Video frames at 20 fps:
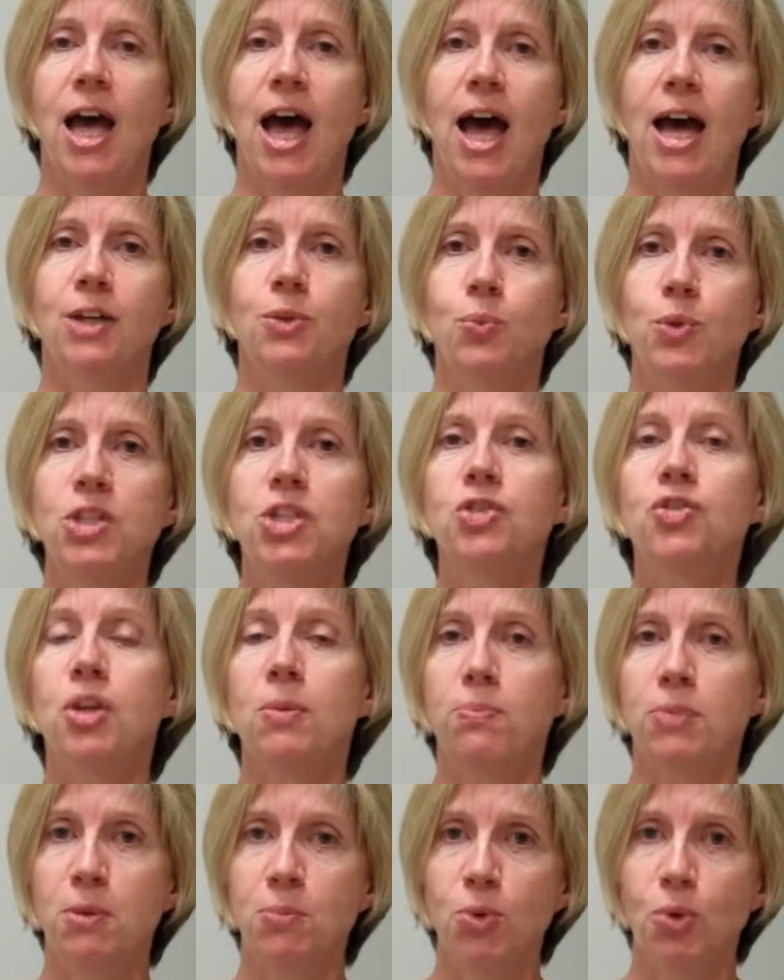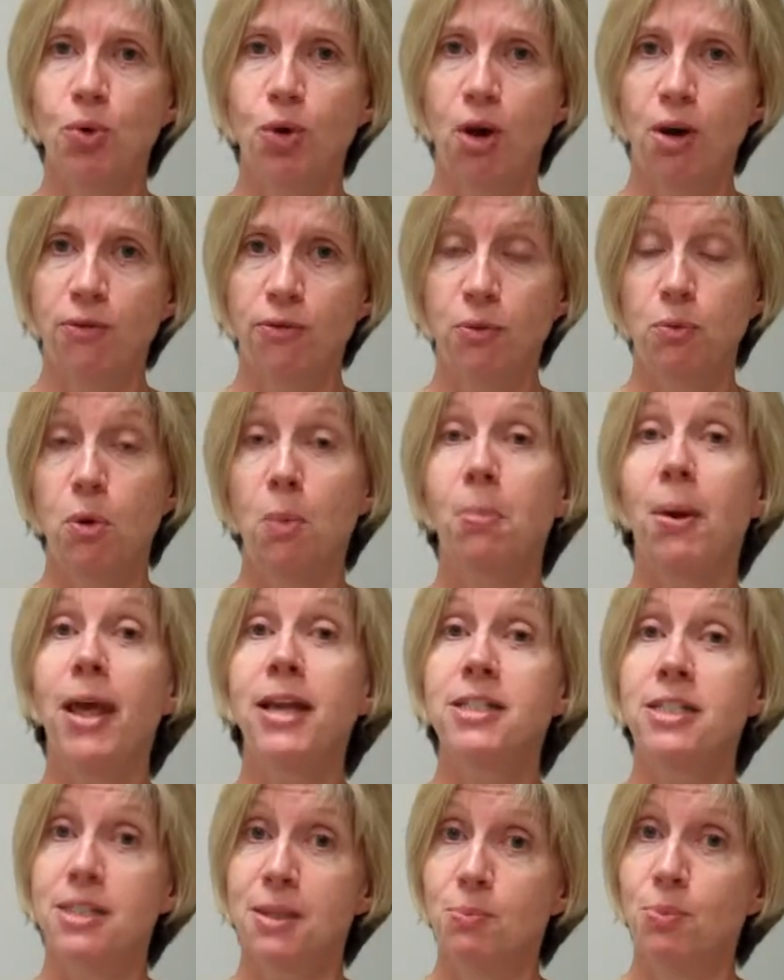and we stripped them all off and
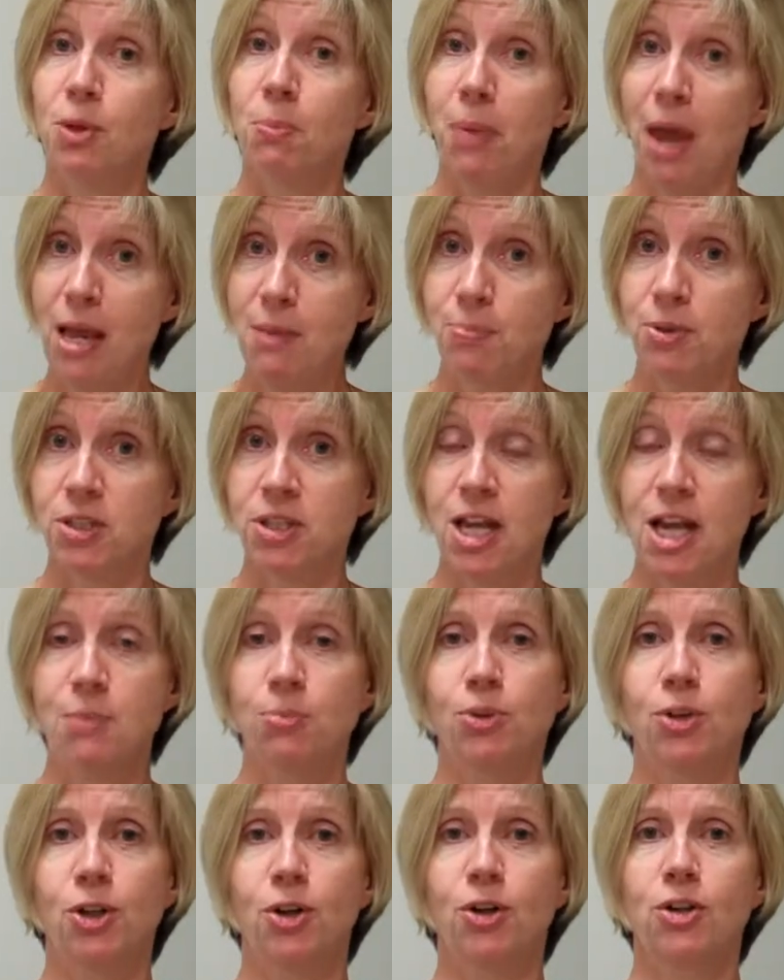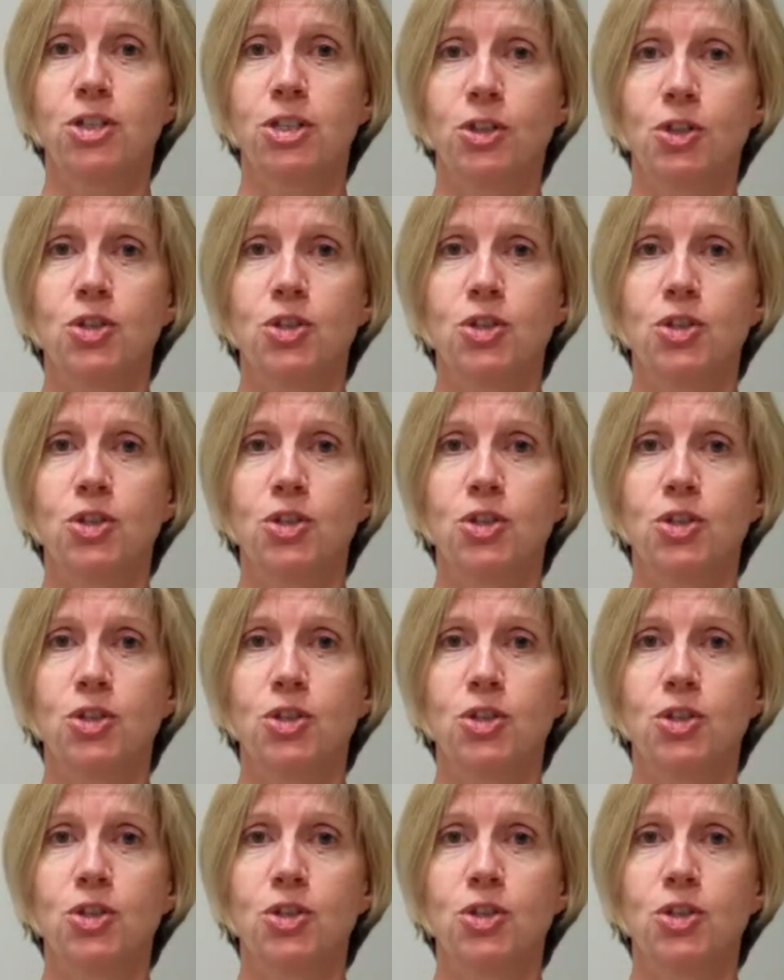replaced them with paper tablecloths,